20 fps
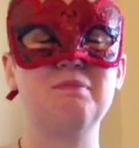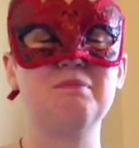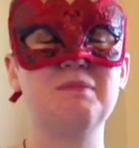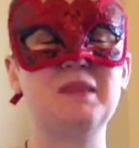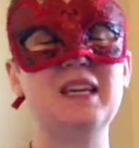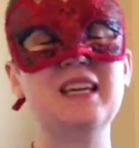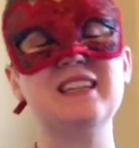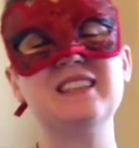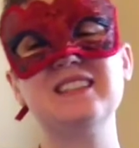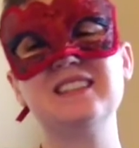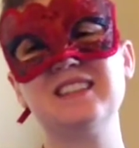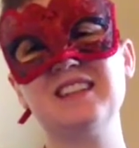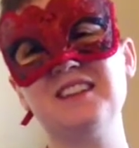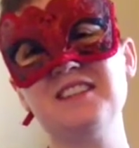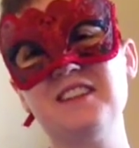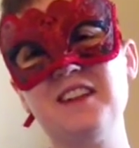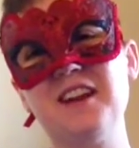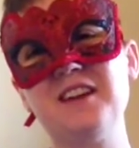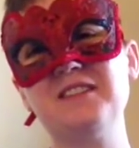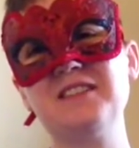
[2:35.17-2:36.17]
Because a
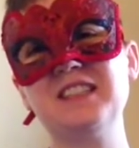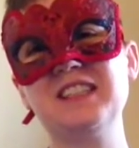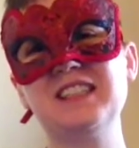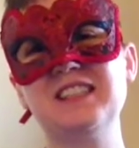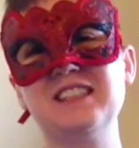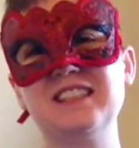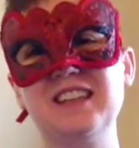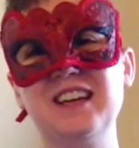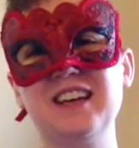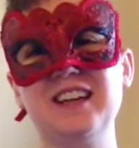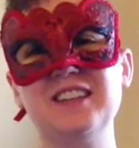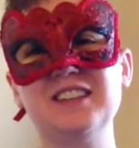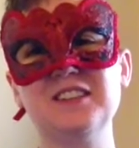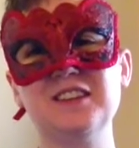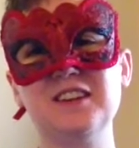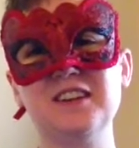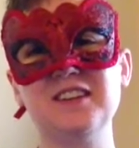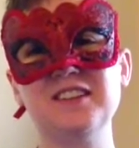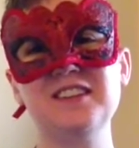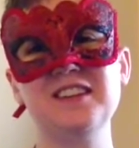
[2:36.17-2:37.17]
lot of us in science
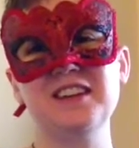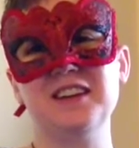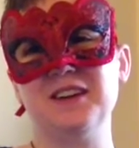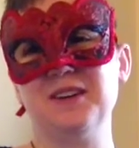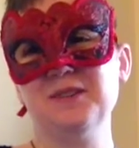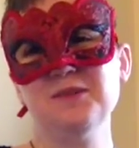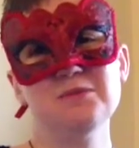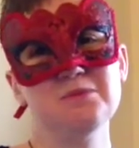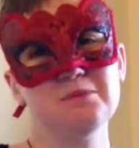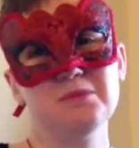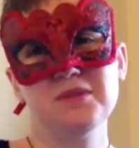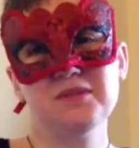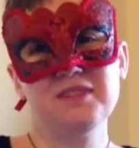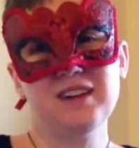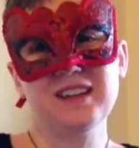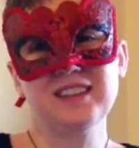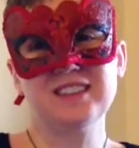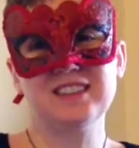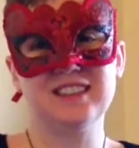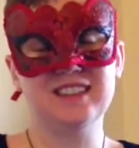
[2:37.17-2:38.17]
are, you know,
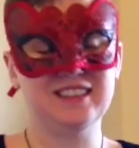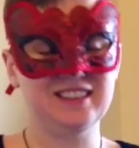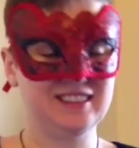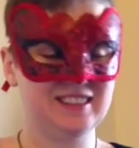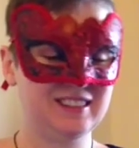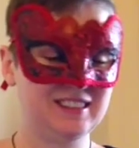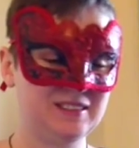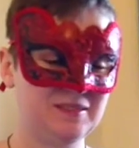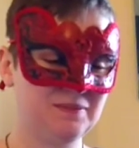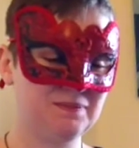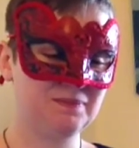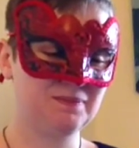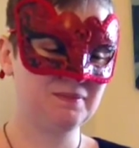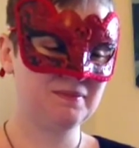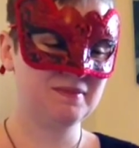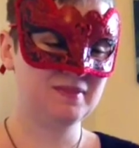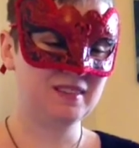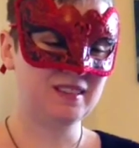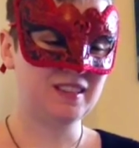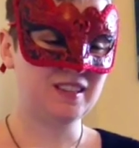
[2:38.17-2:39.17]
perfectionists.
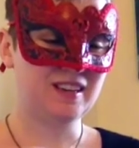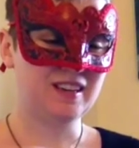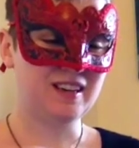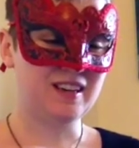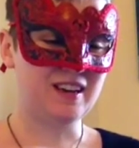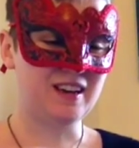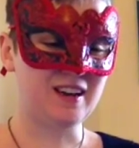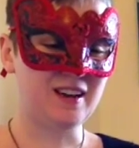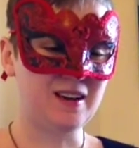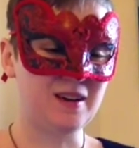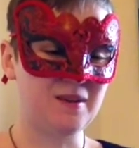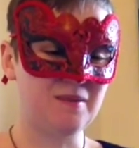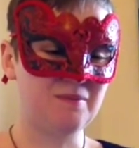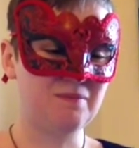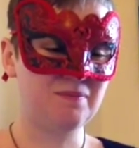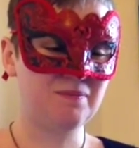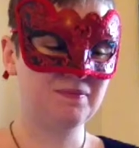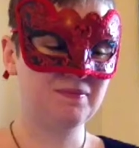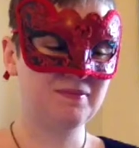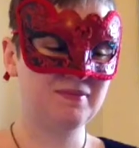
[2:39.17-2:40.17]

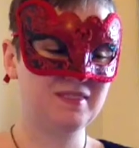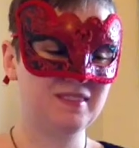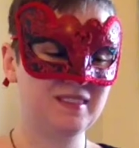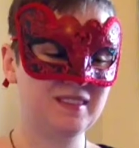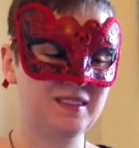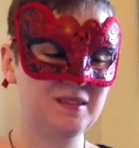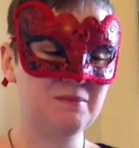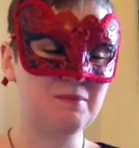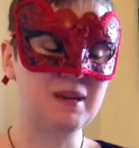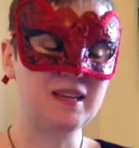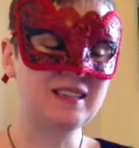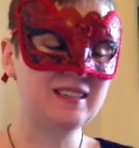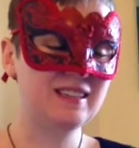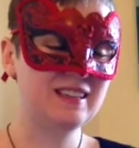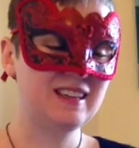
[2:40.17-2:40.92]
But,